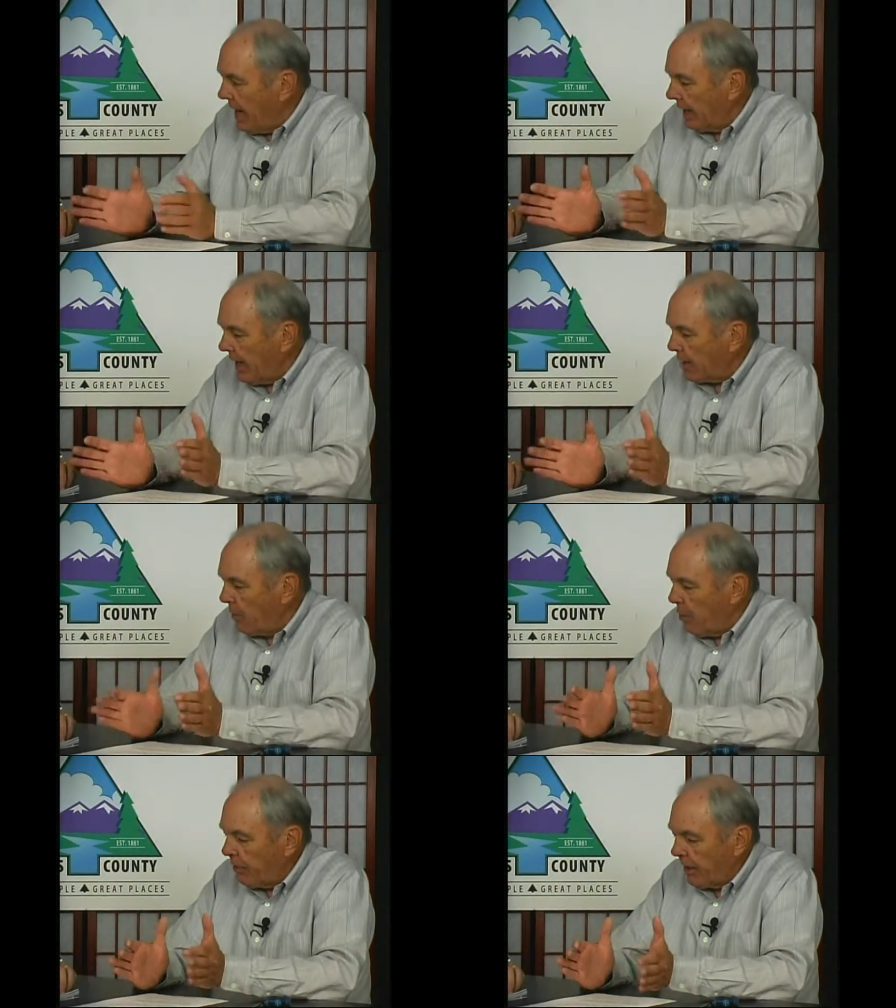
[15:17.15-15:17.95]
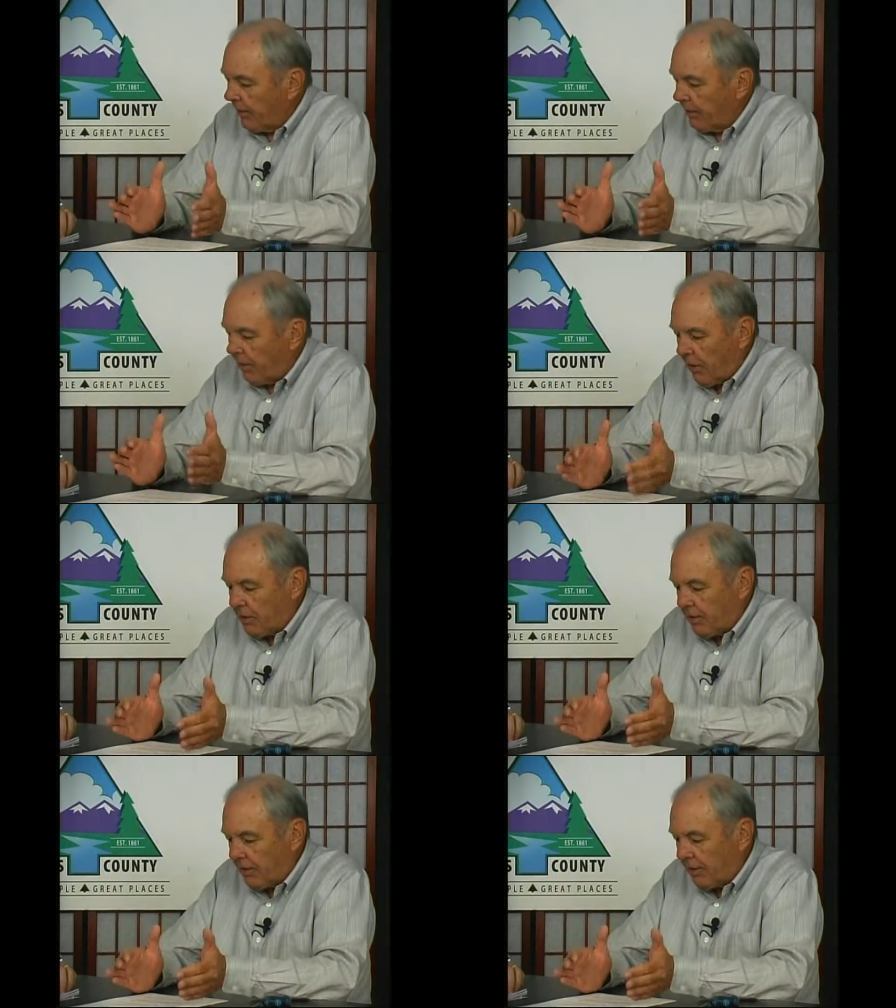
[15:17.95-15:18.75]
and that's both in
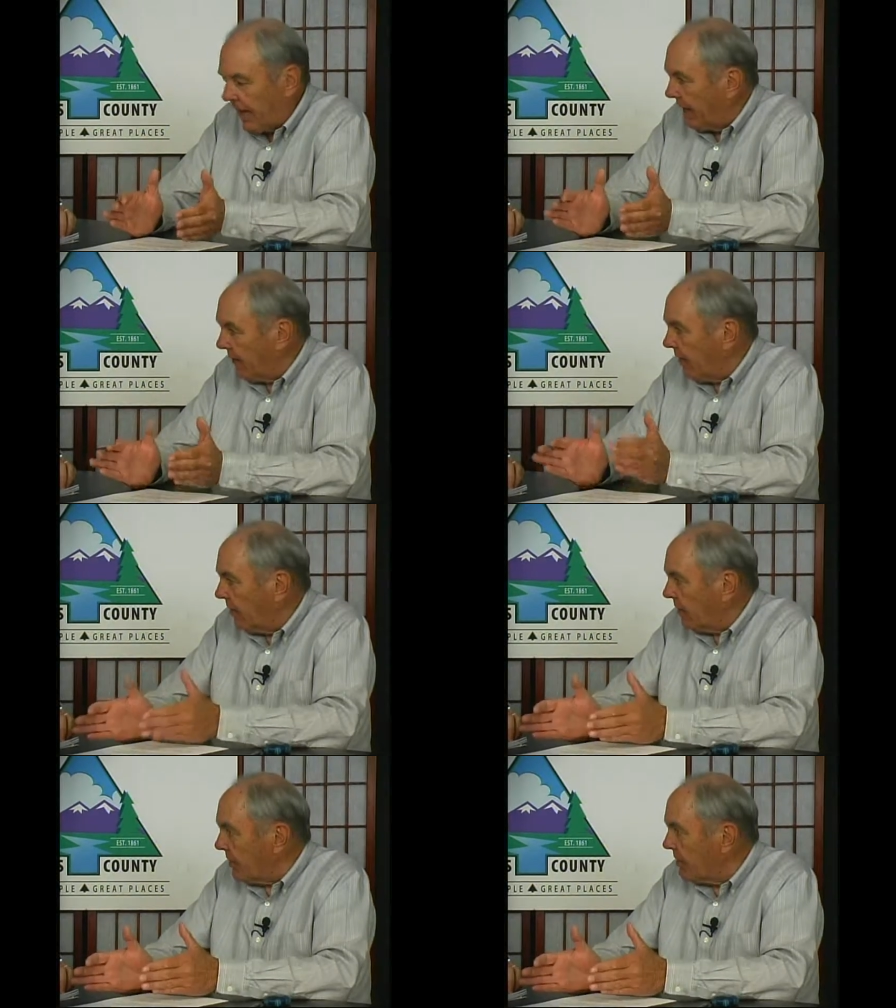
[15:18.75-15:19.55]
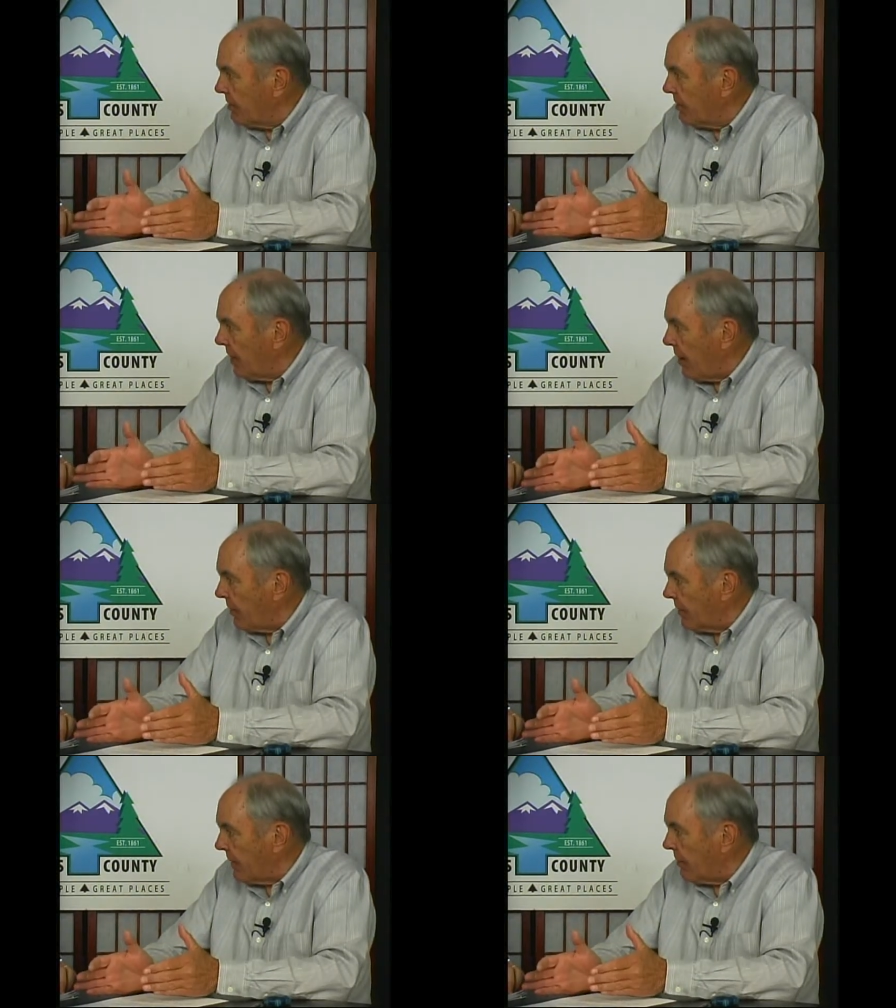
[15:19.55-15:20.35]
Carson and Douglas
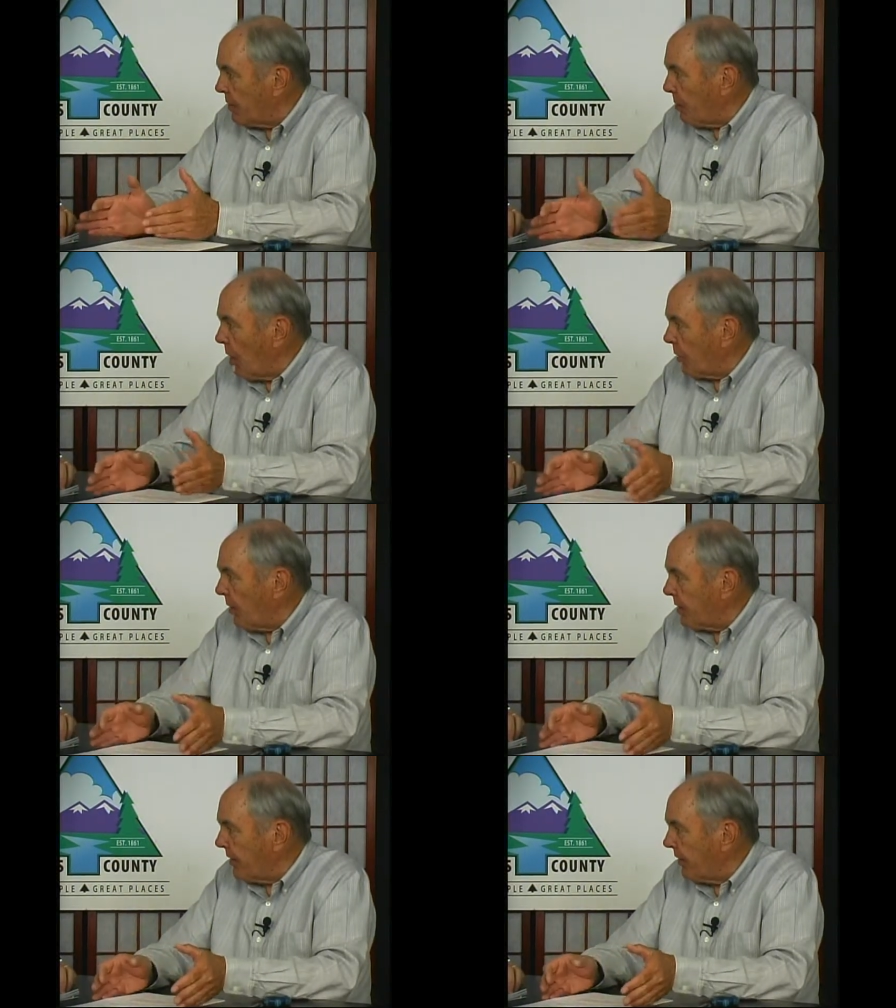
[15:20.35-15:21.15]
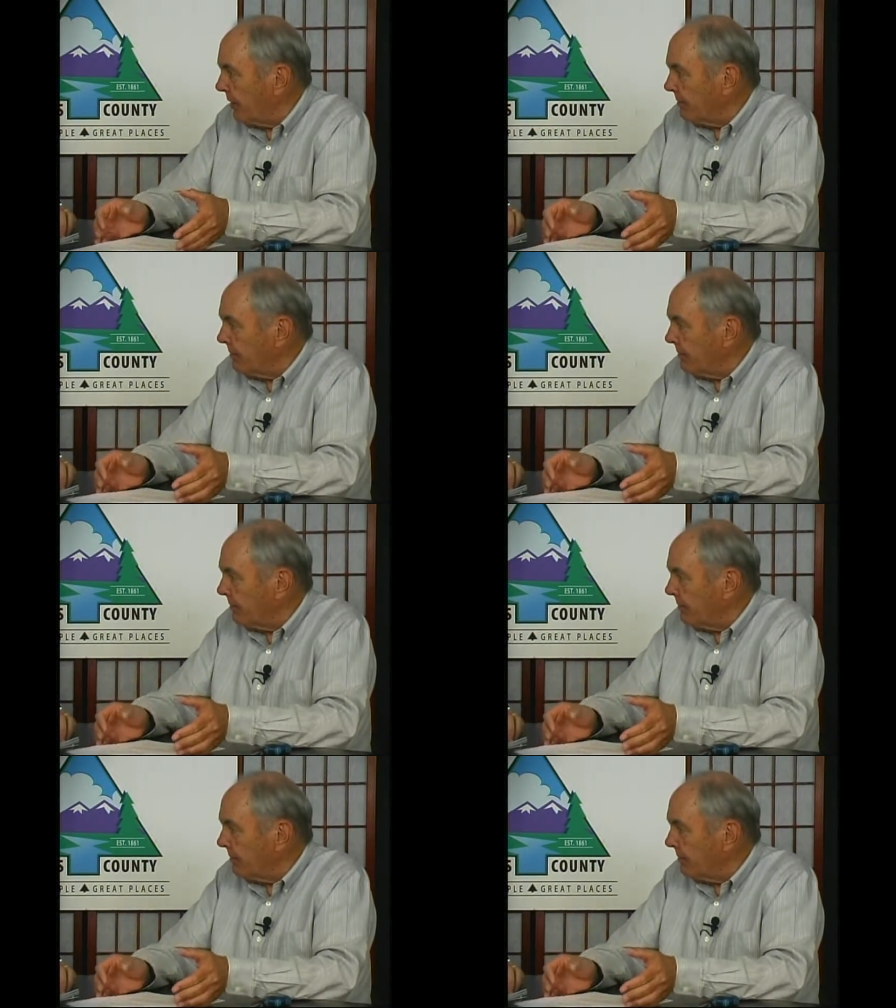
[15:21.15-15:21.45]
counties. Right. How's the progress there?